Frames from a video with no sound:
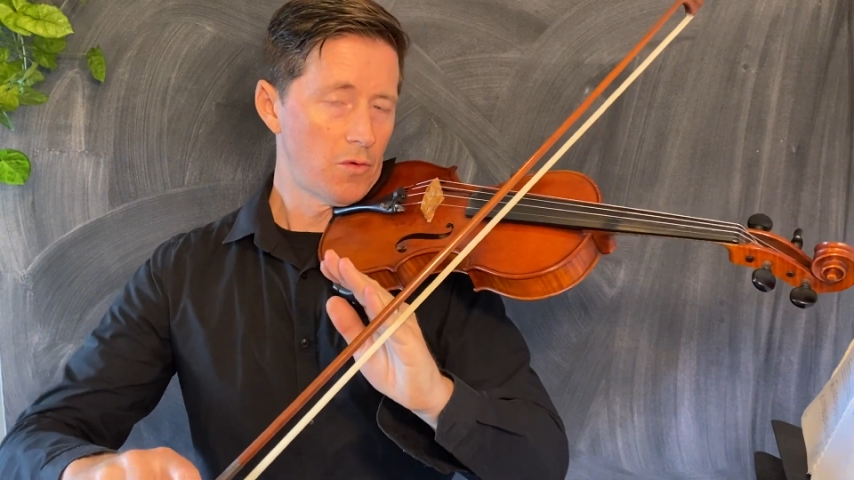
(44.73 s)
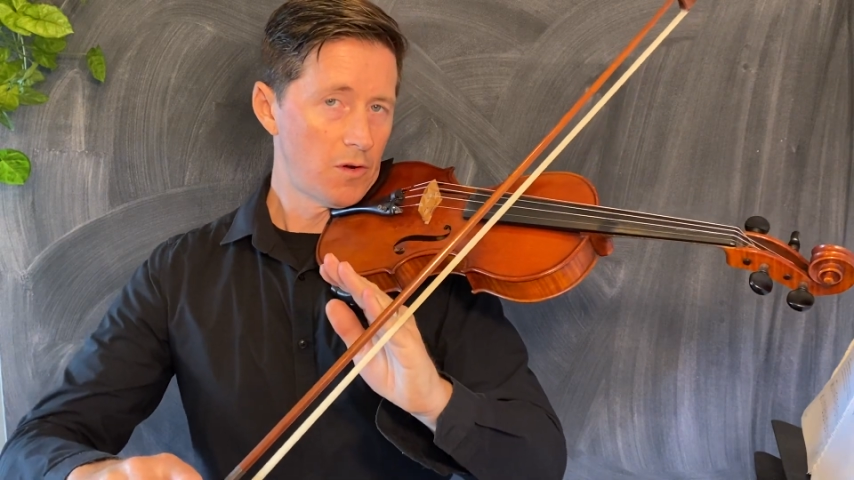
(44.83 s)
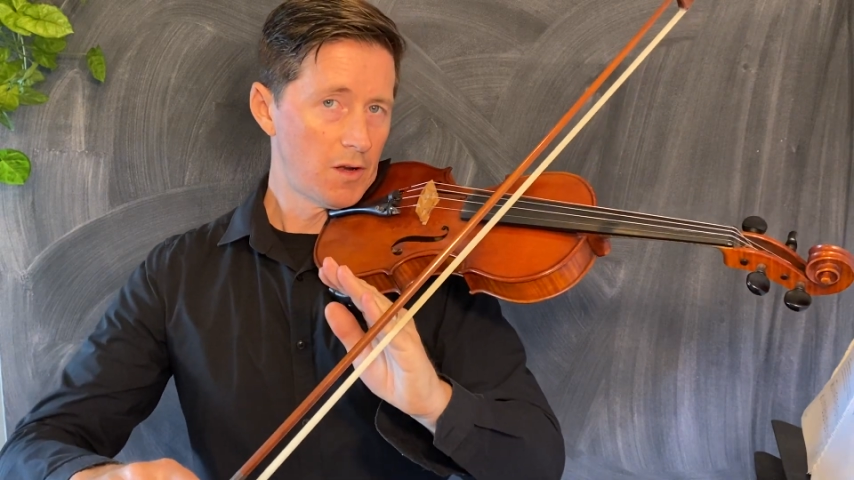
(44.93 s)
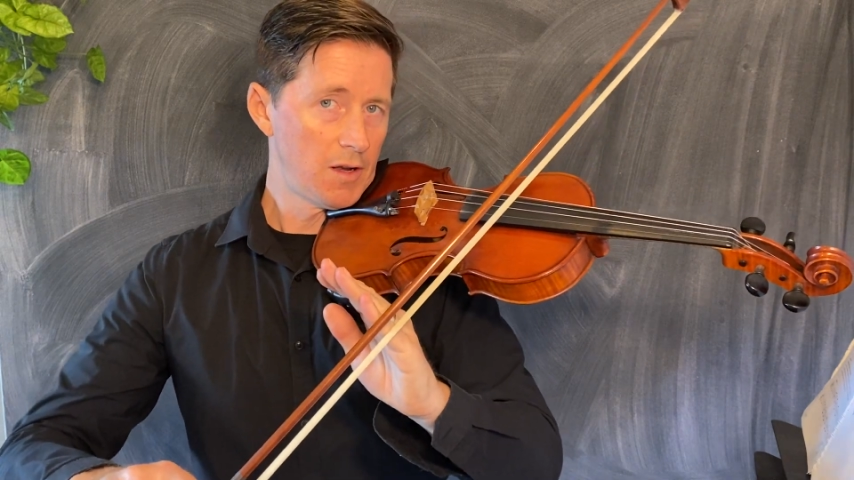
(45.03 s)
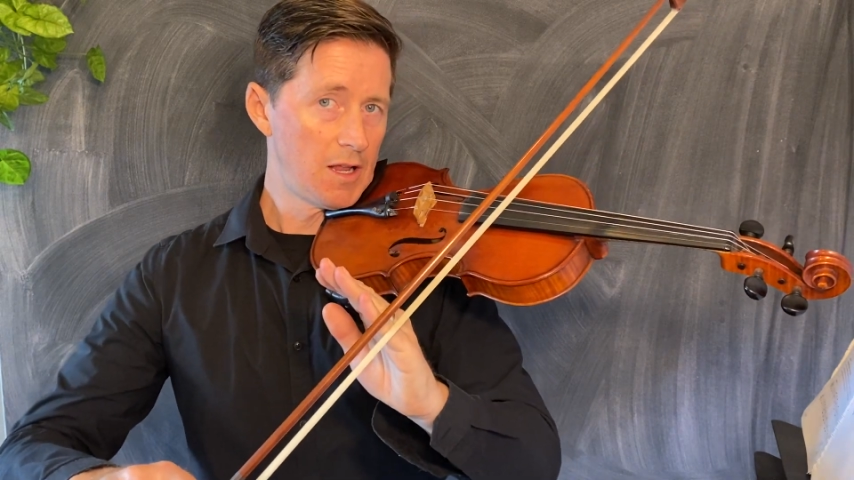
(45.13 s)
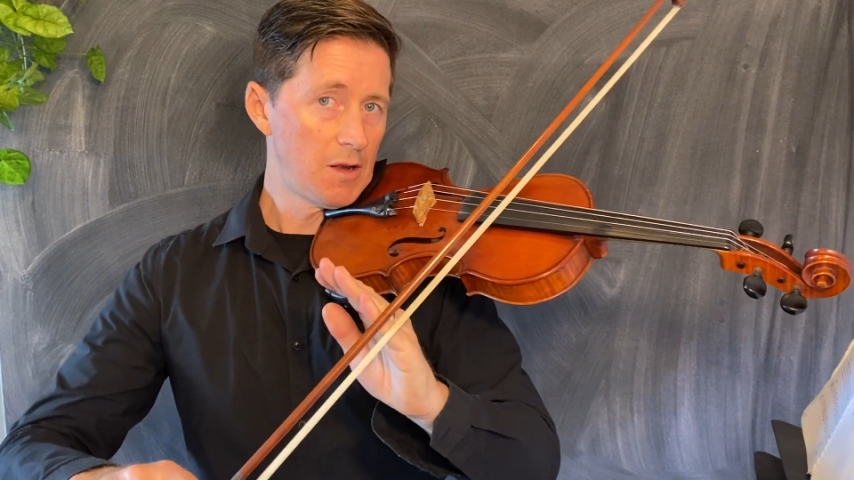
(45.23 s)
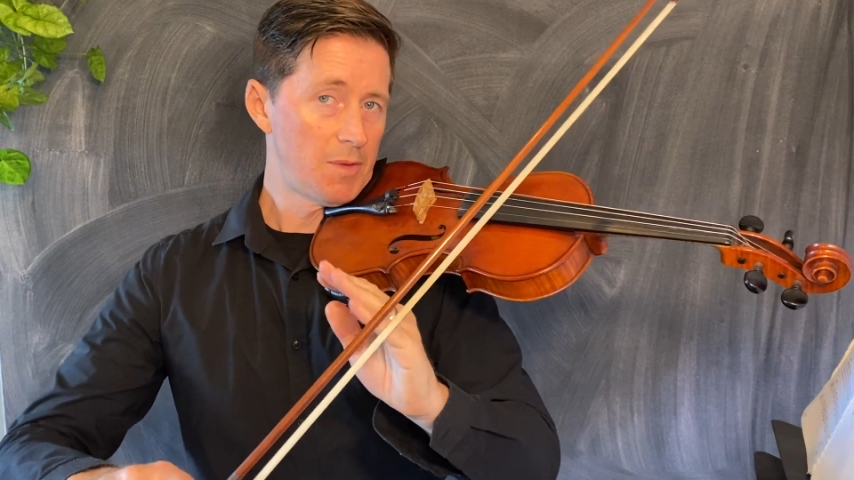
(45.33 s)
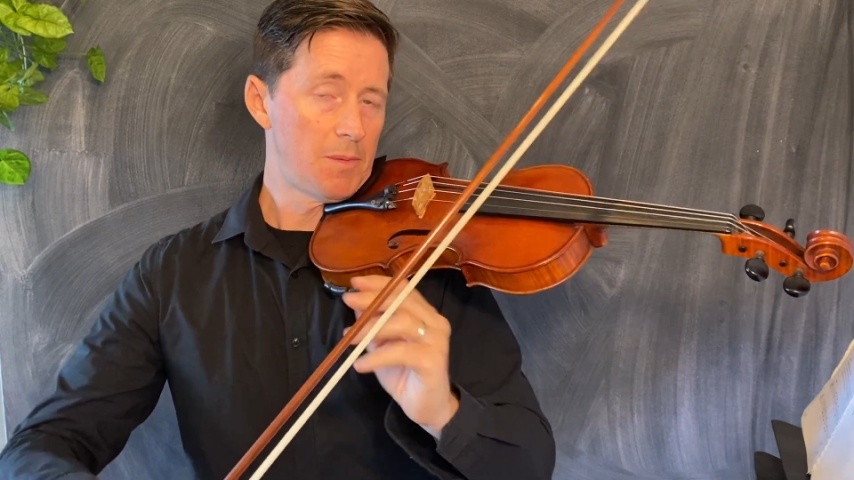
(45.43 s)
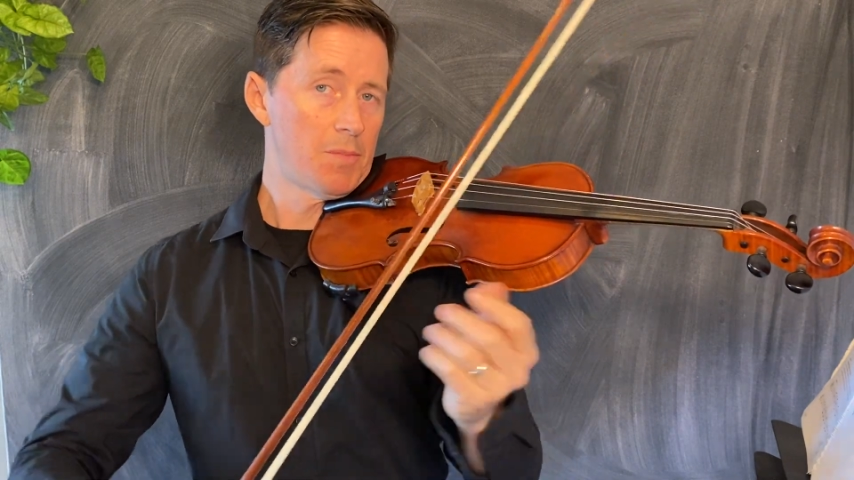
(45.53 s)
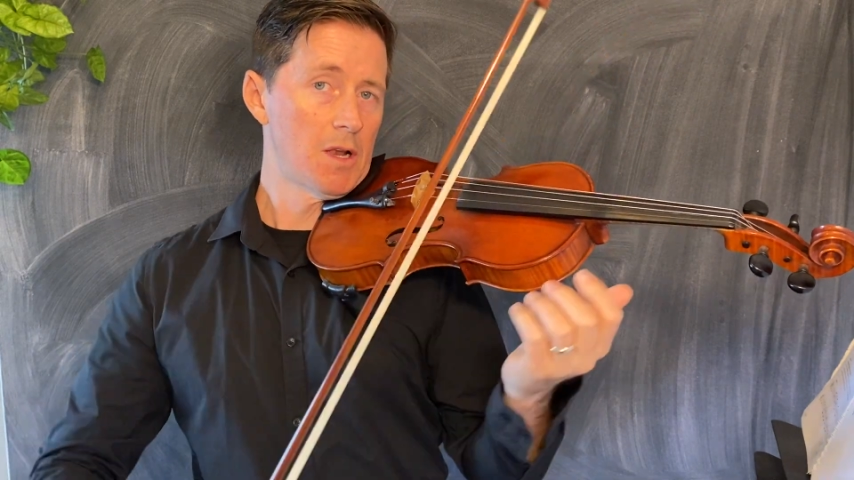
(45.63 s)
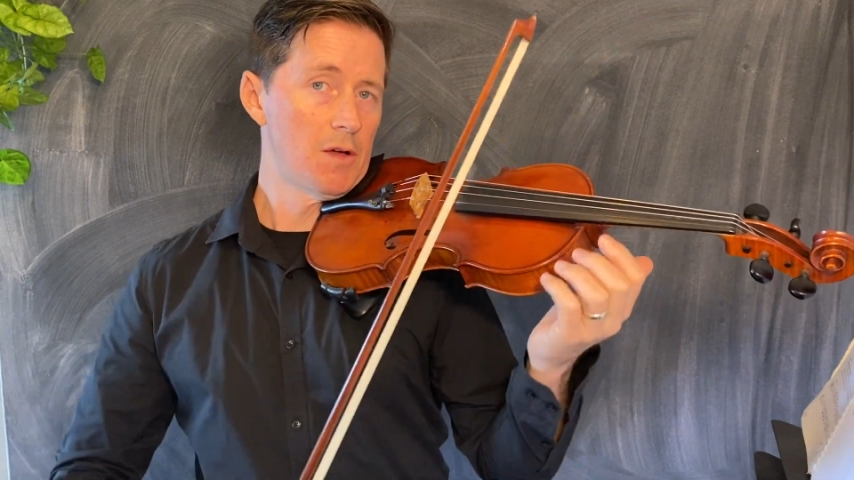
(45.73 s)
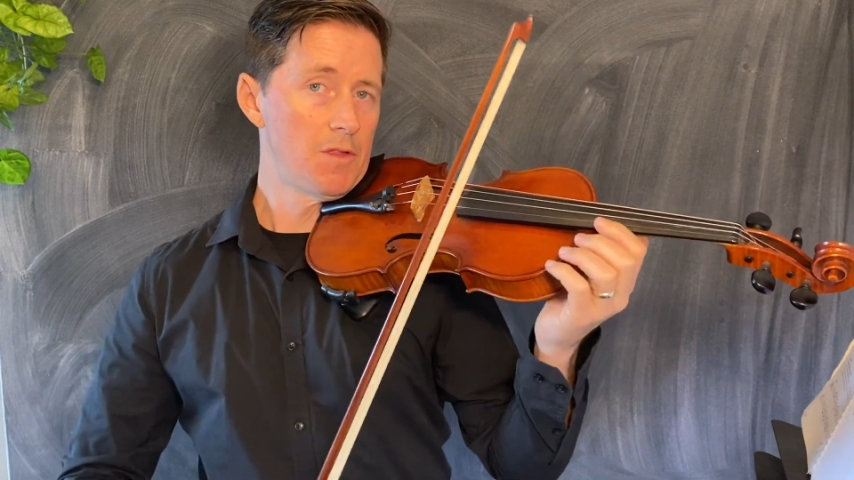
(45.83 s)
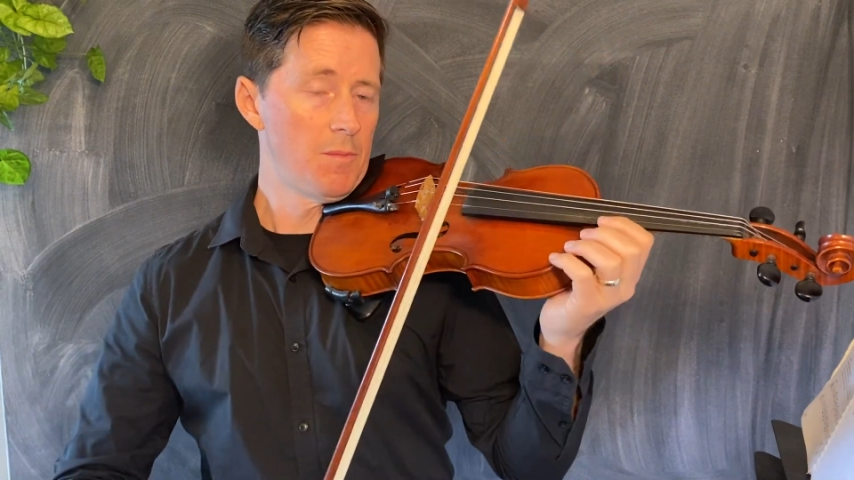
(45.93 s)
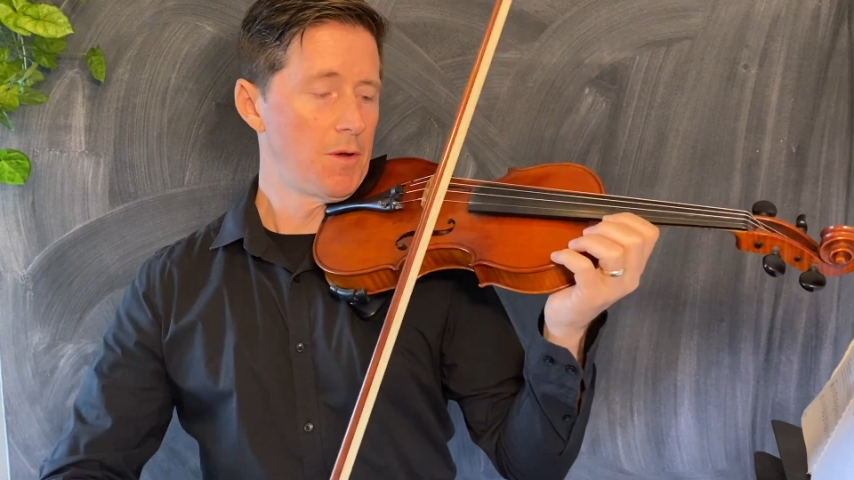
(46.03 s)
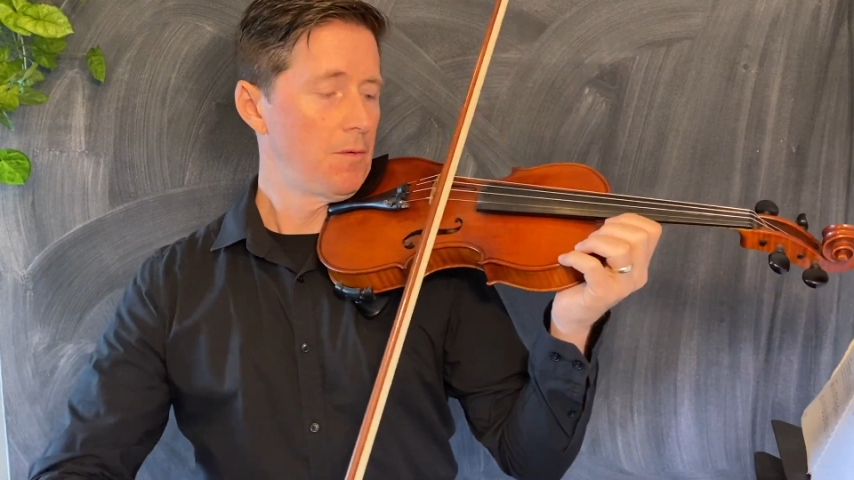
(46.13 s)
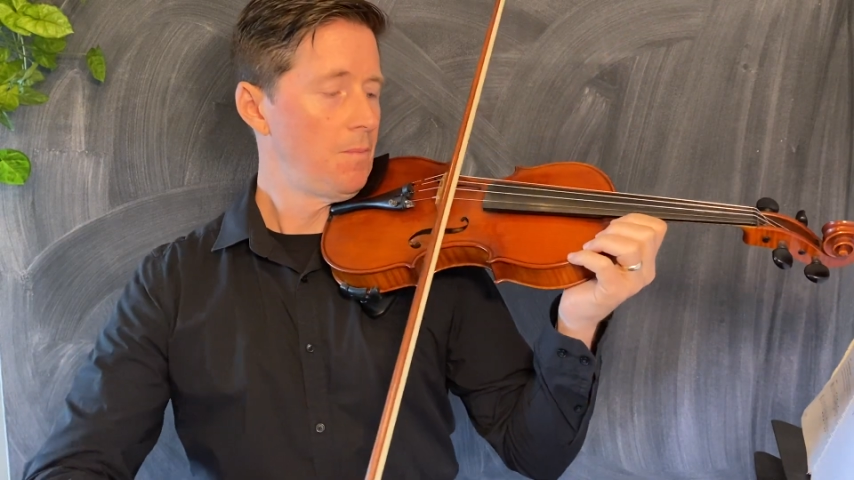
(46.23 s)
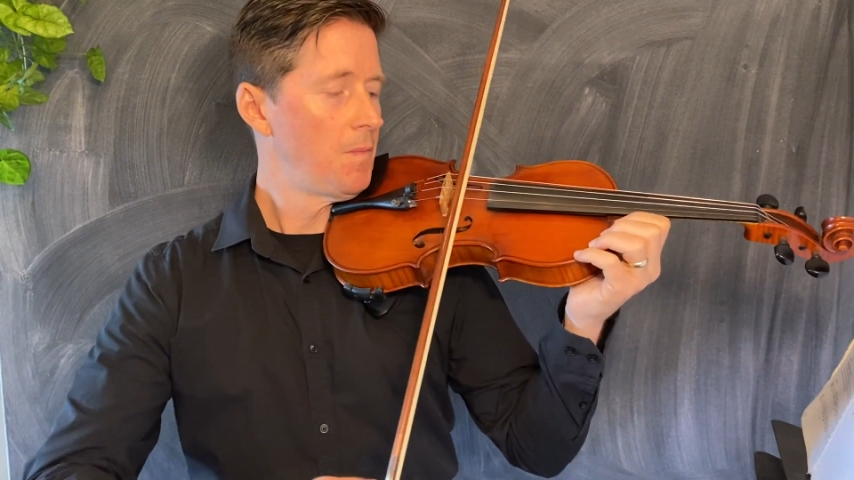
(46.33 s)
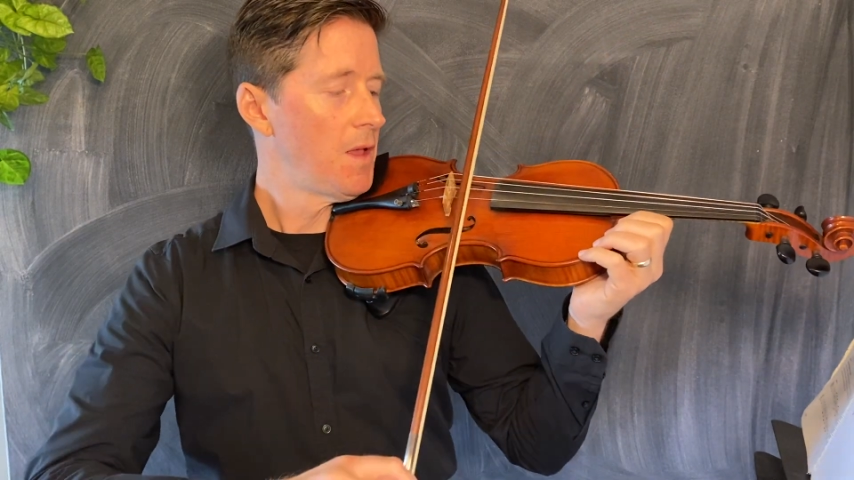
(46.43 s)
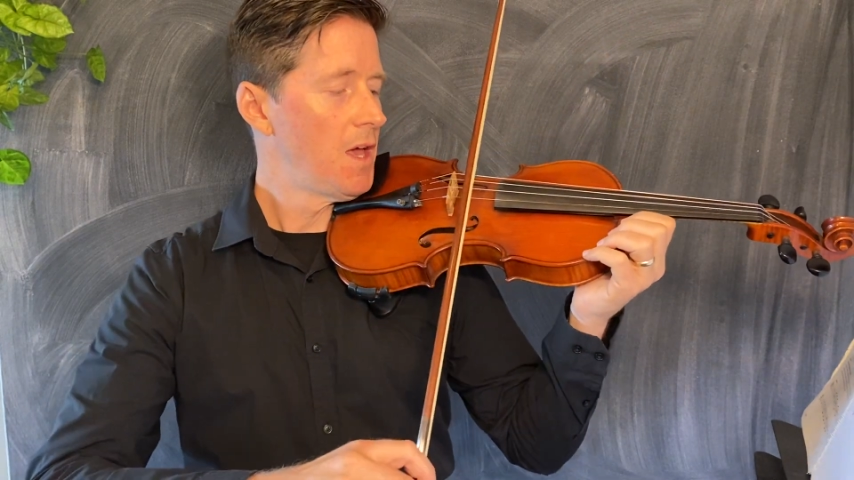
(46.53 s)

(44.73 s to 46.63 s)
or a little bit below the middle,